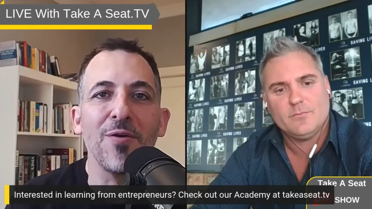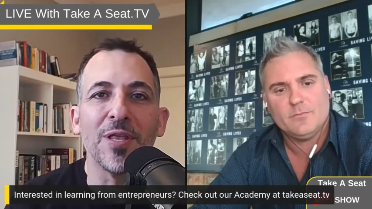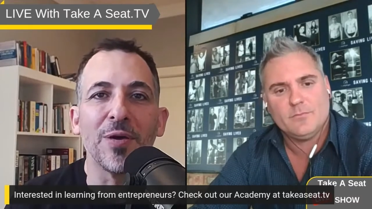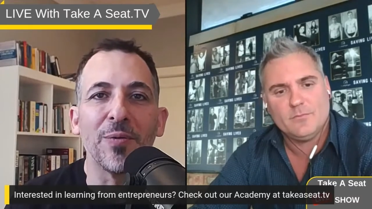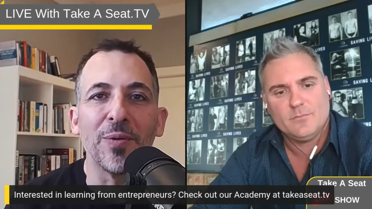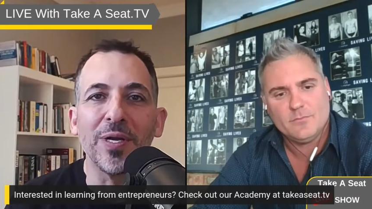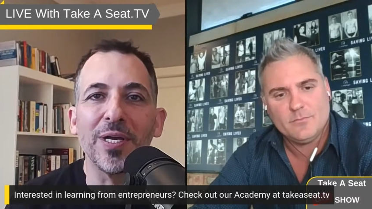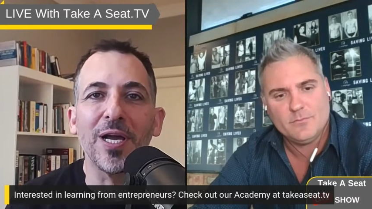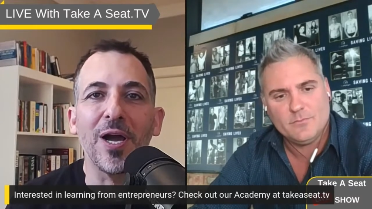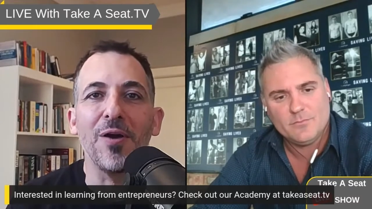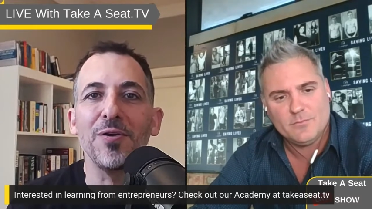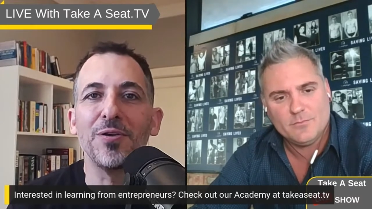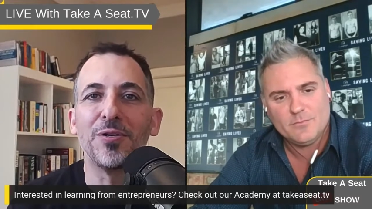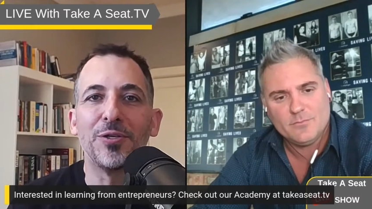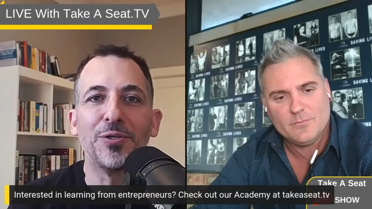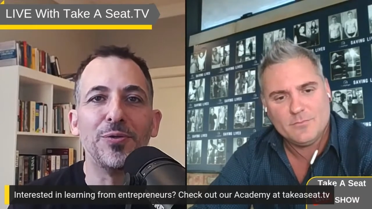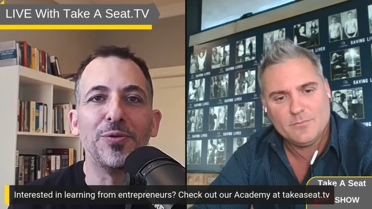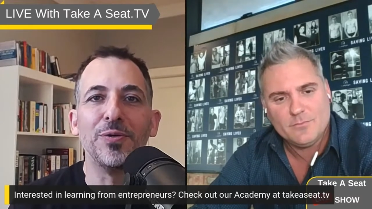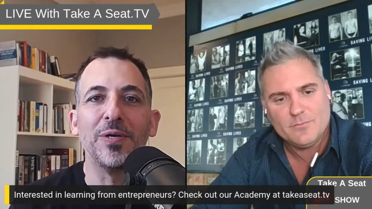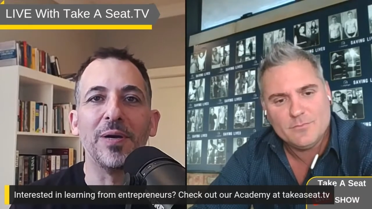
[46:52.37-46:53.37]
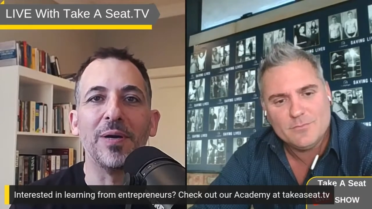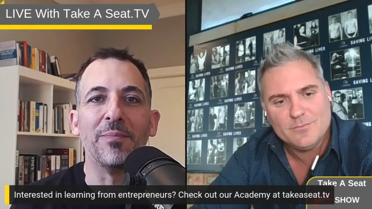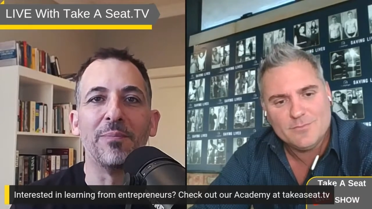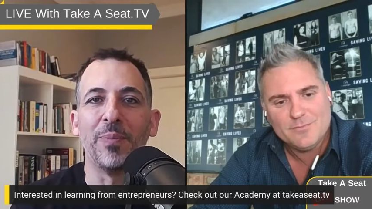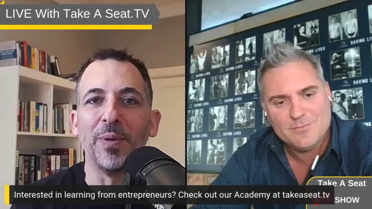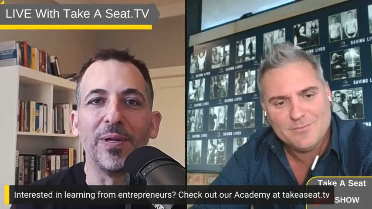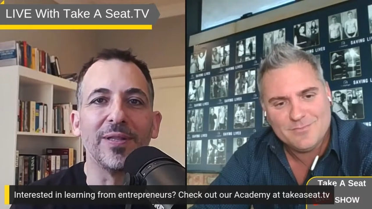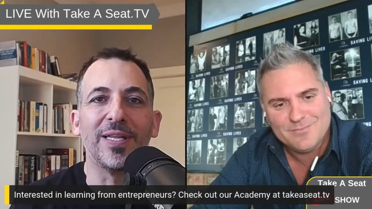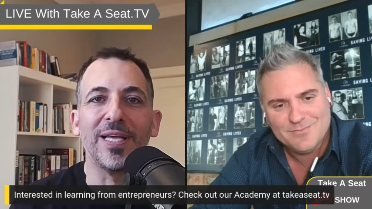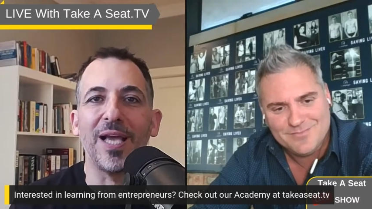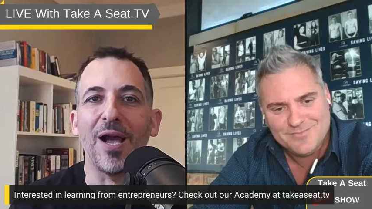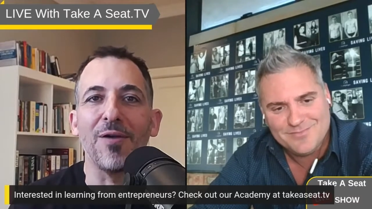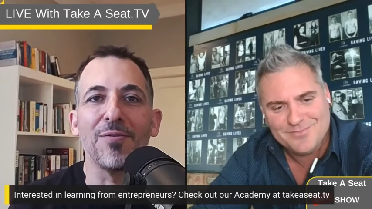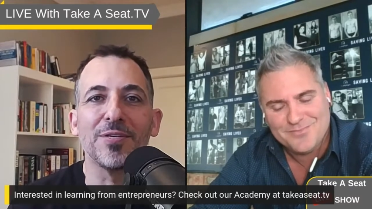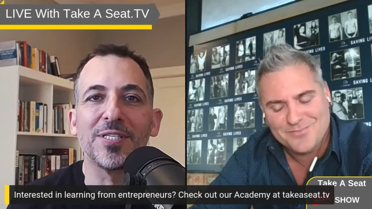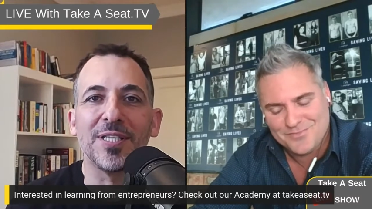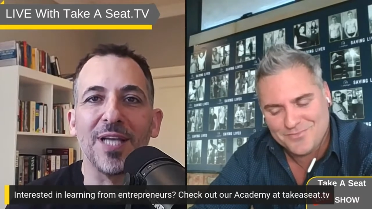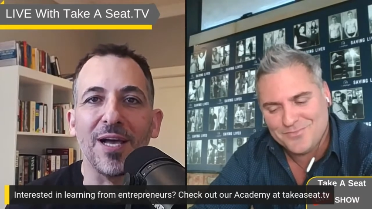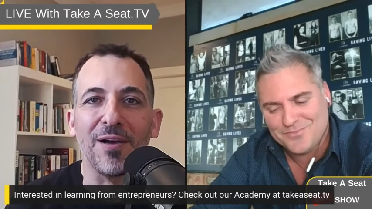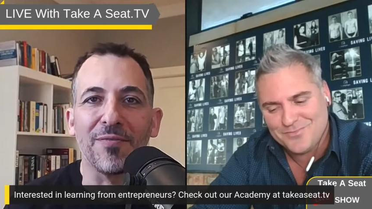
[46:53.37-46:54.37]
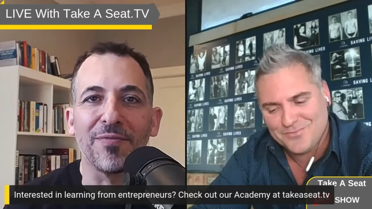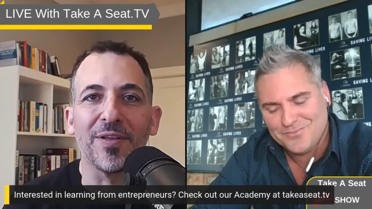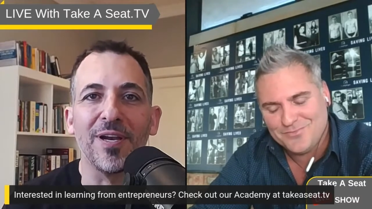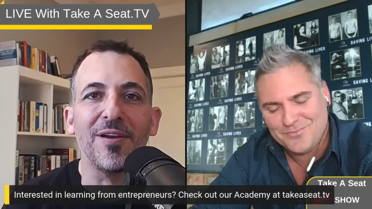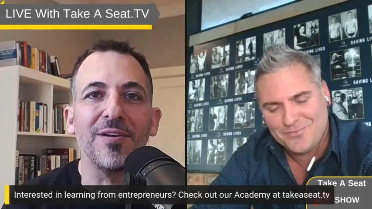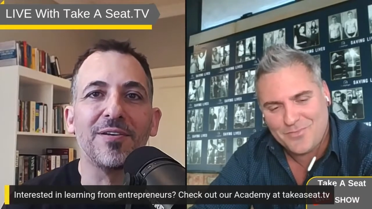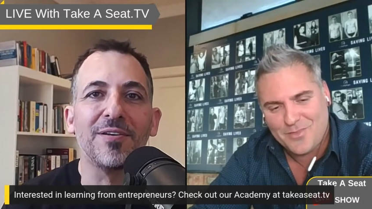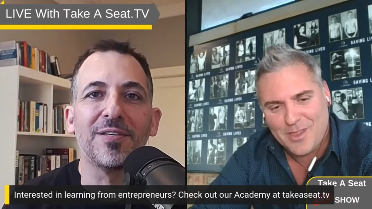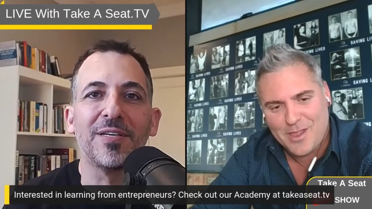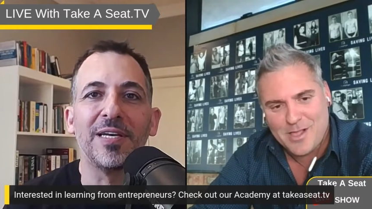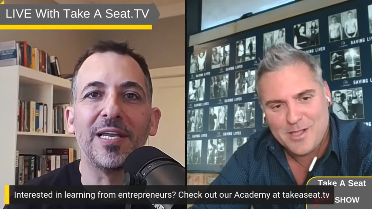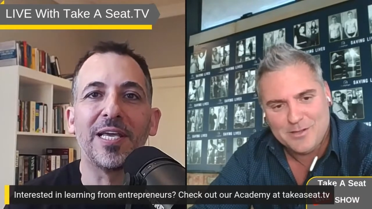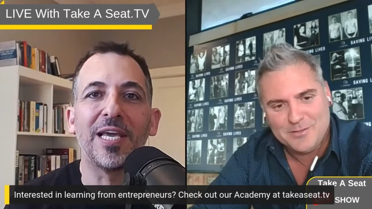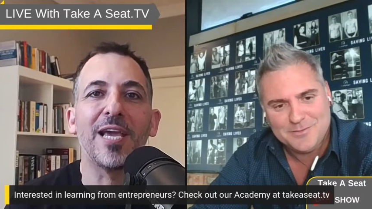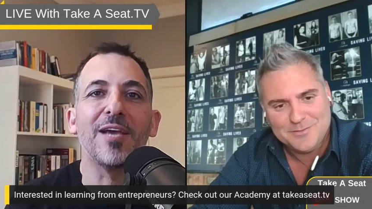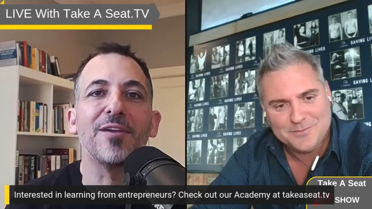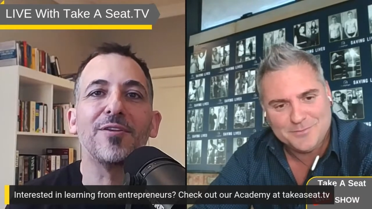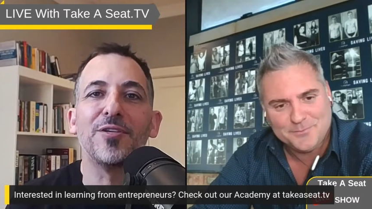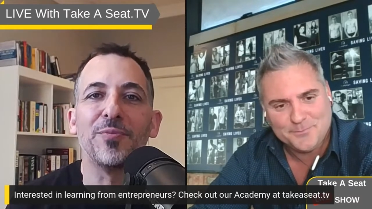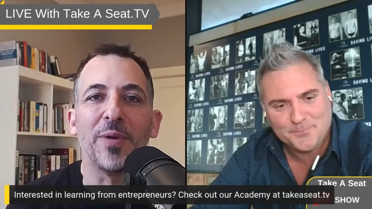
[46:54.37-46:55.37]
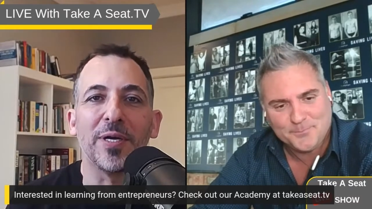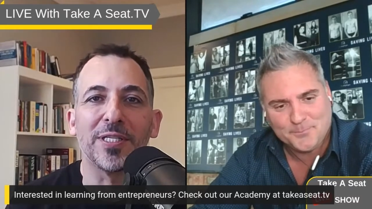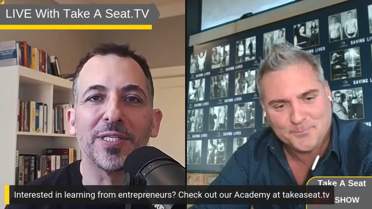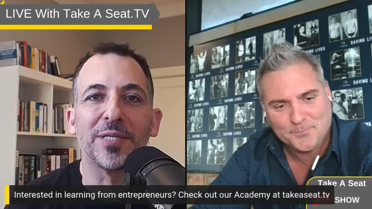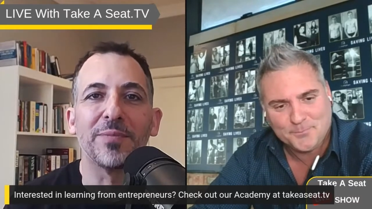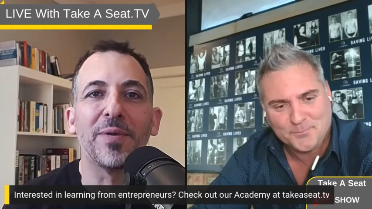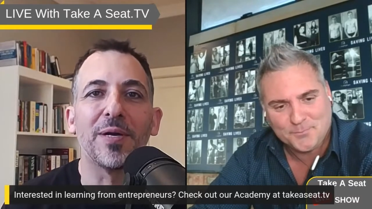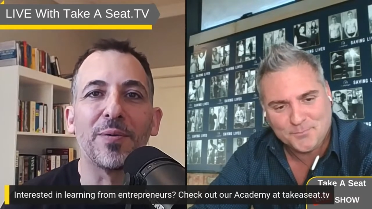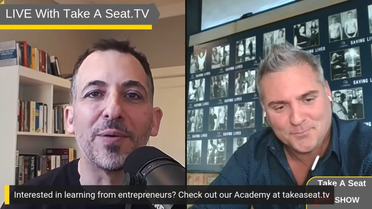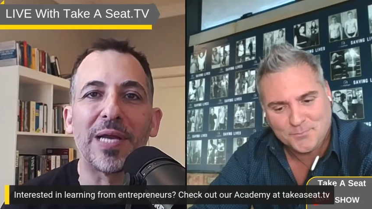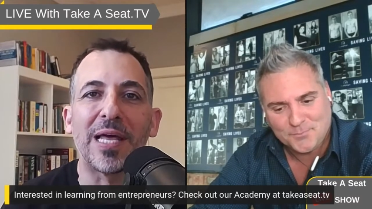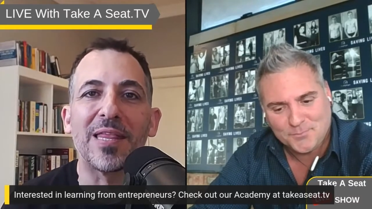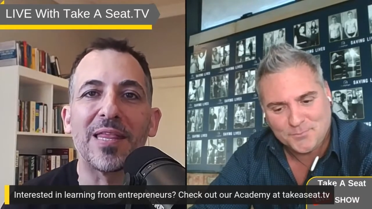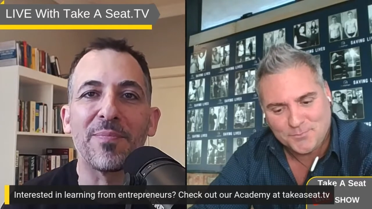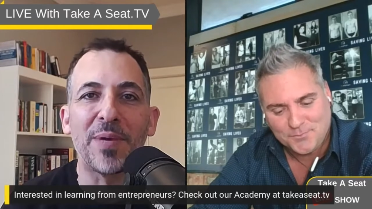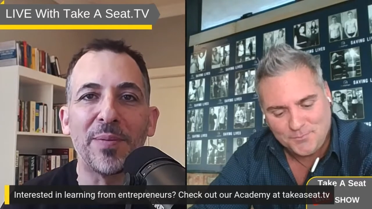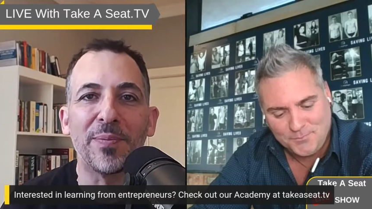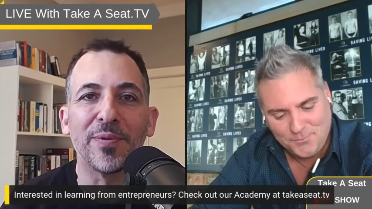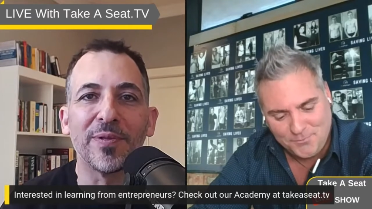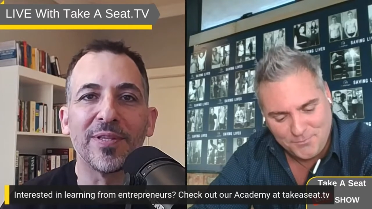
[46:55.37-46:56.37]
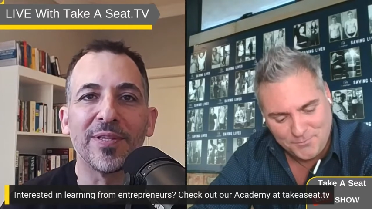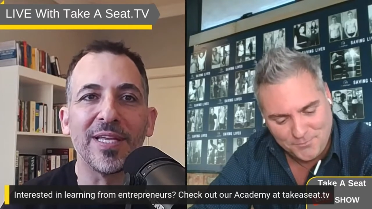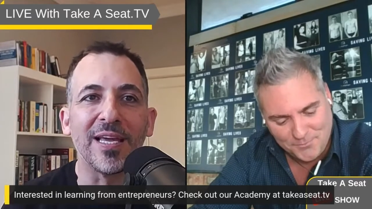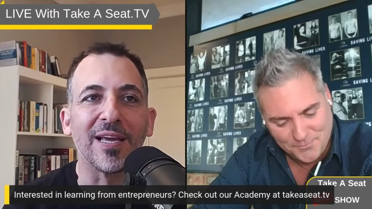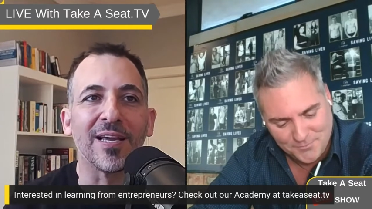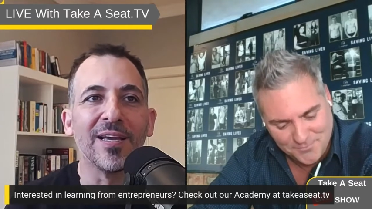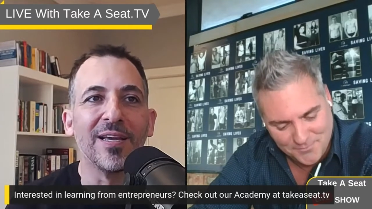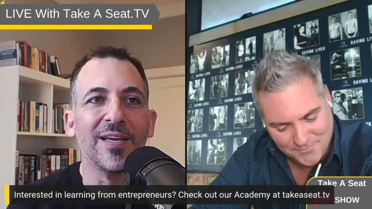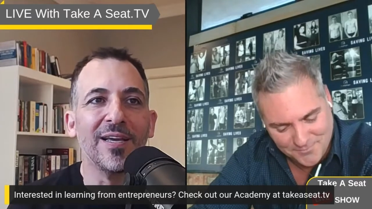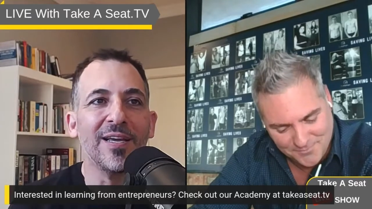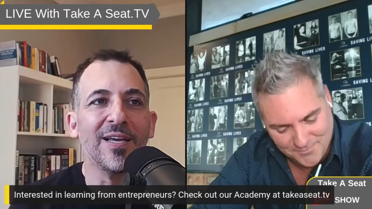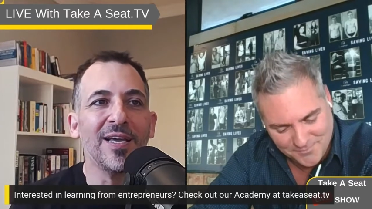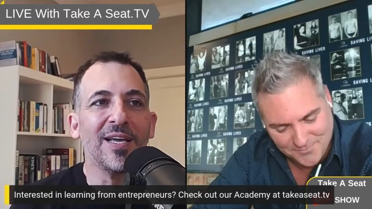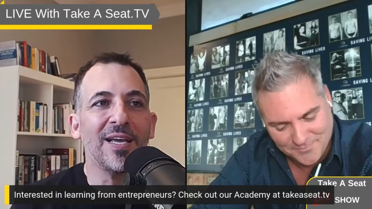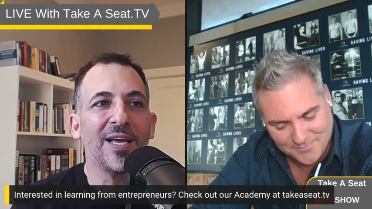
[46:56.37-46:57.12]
Speaker 1: own. They want to go do and build their own stuff. They don't really care too much about what other people think.